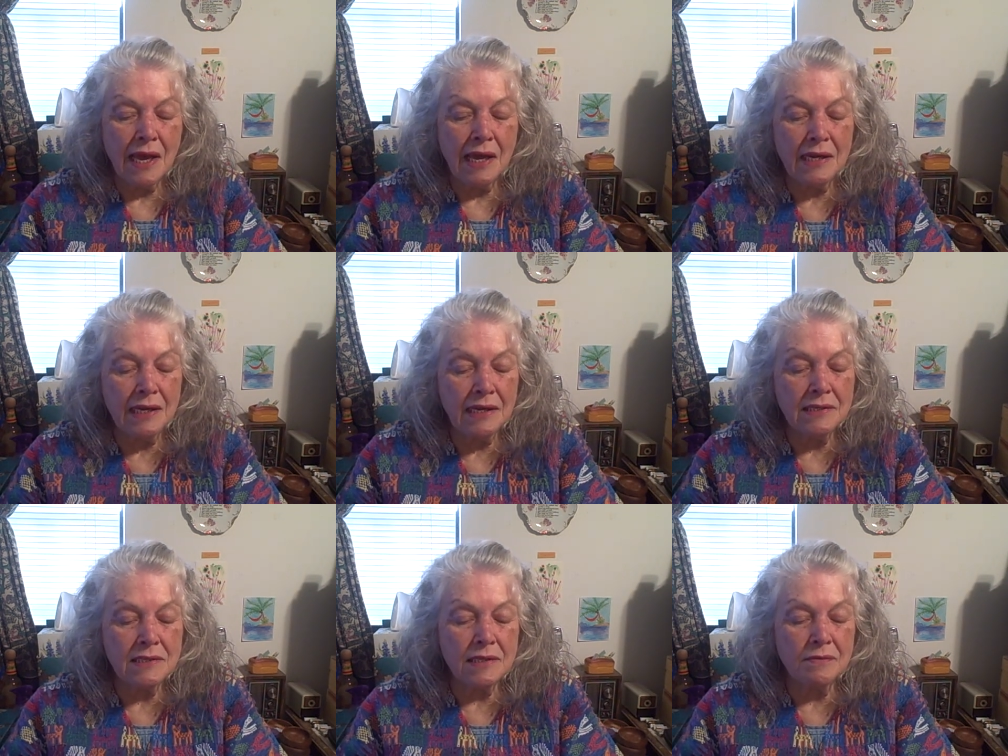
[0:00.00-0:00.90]
and He
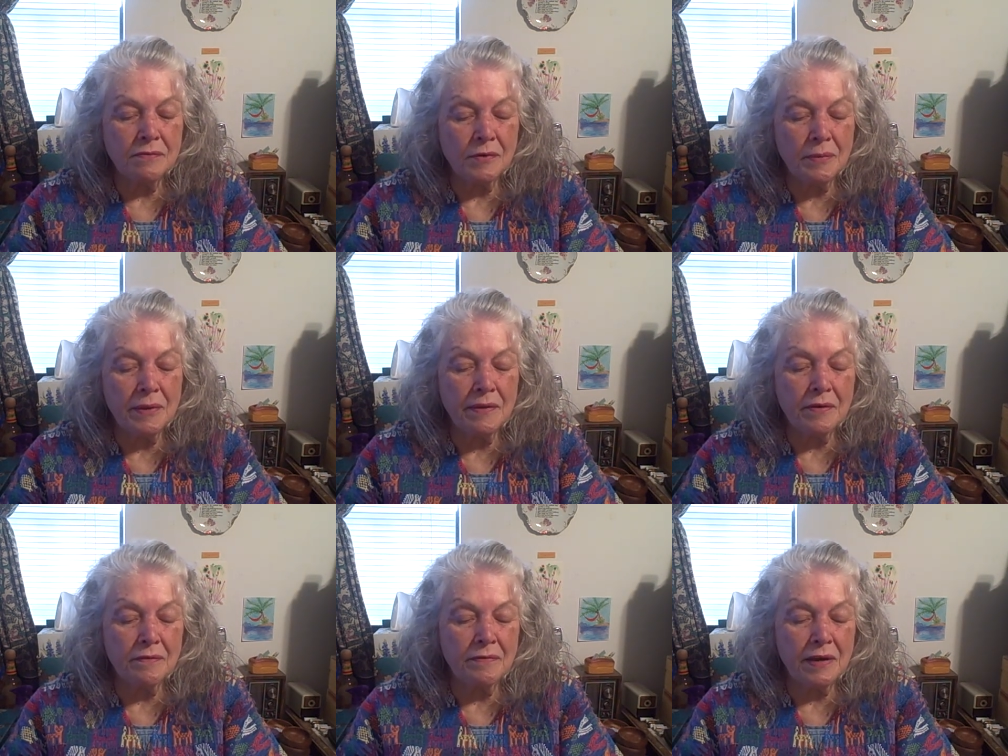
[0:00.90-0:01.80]
is confirming
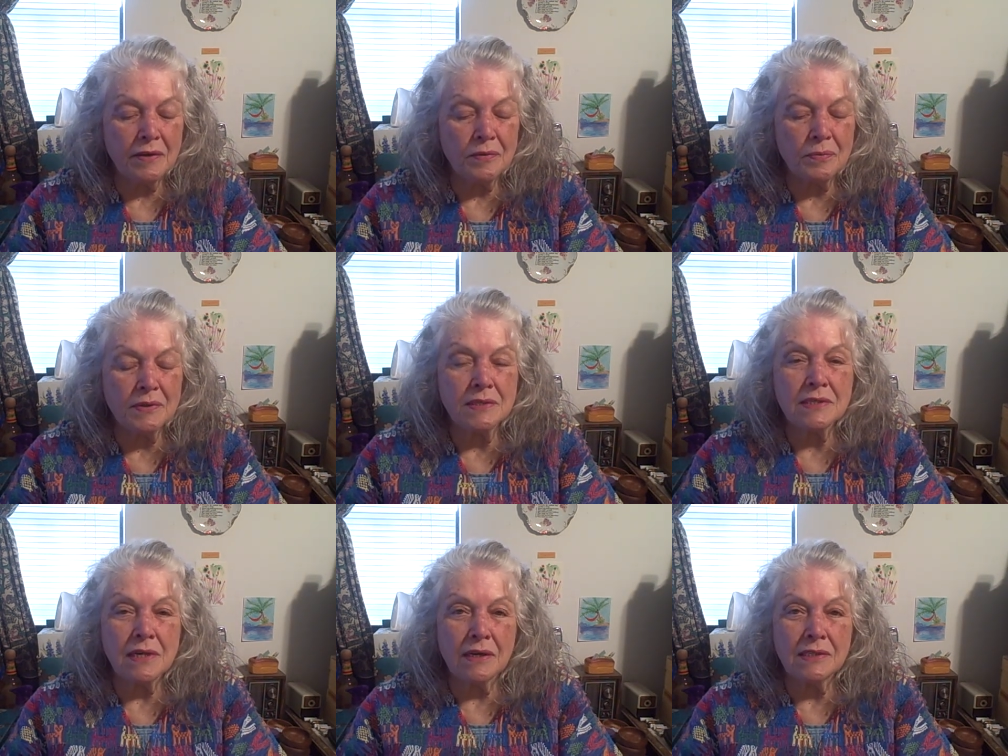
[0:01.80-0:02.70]
their faith with the
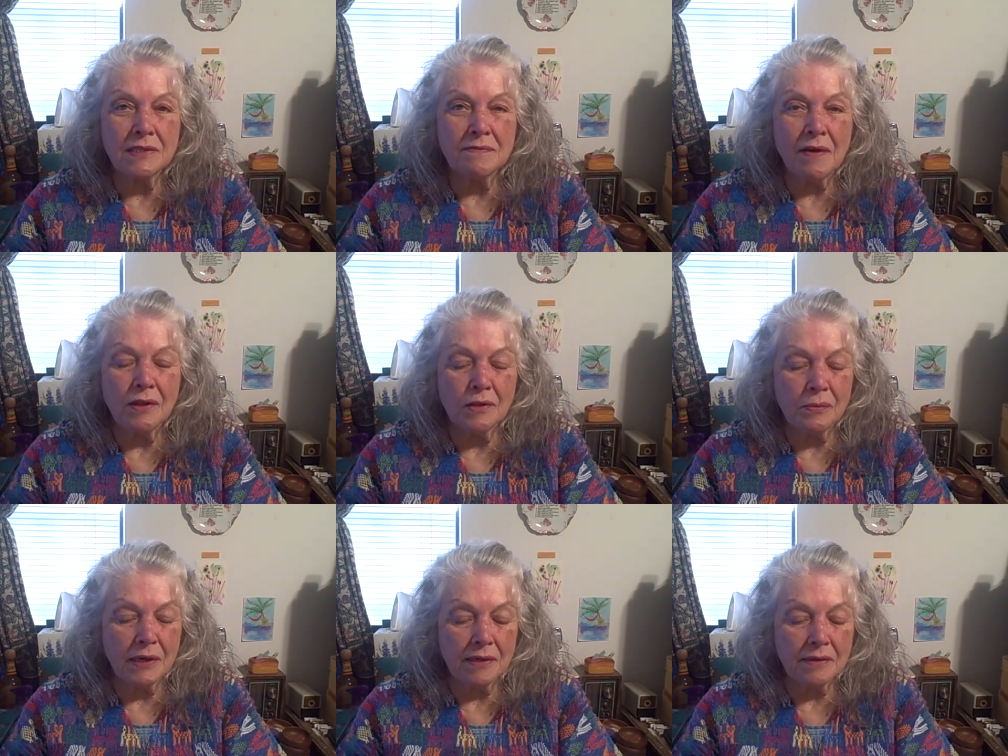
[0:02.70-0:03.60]
signs
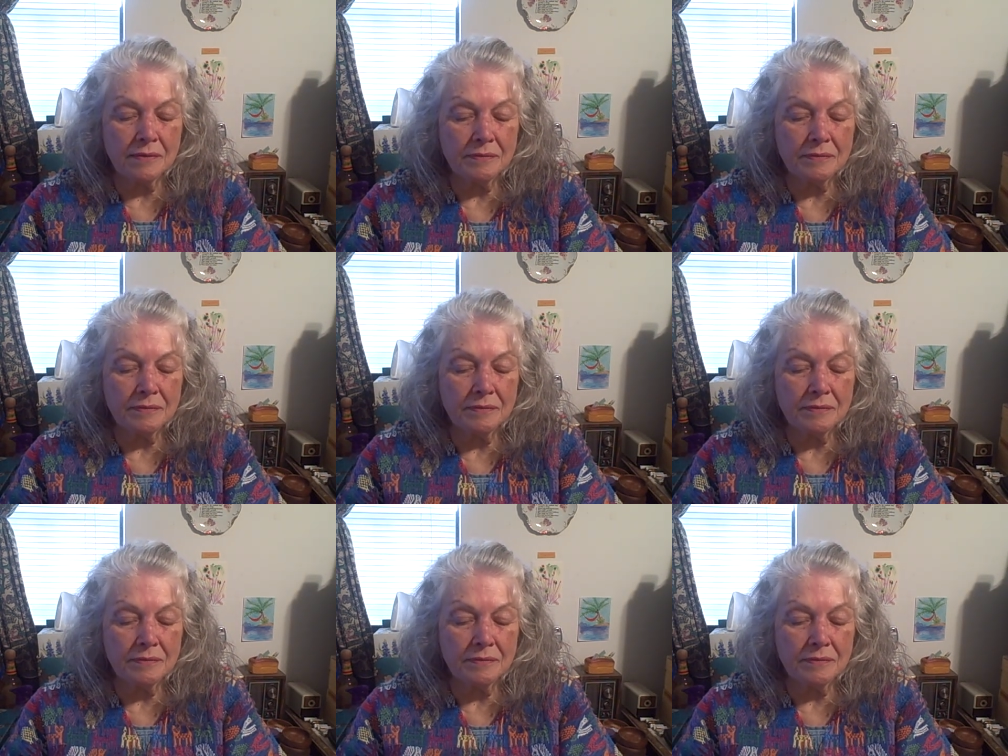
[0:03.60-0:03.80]
following.